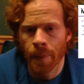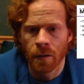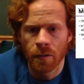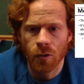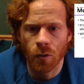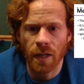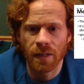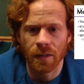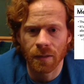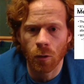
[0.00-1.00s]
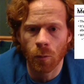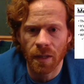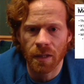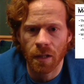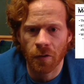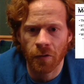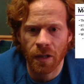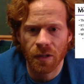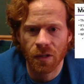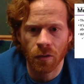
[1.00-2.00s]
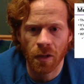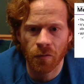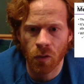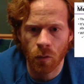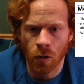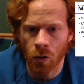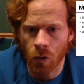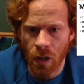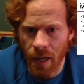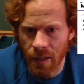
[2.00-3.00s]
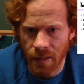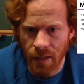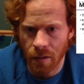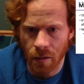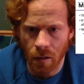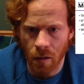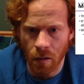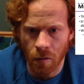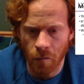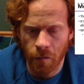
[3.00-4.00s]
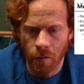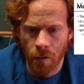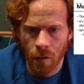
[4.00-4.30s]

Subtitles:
So that's a little bit different. It still gives you a good idea of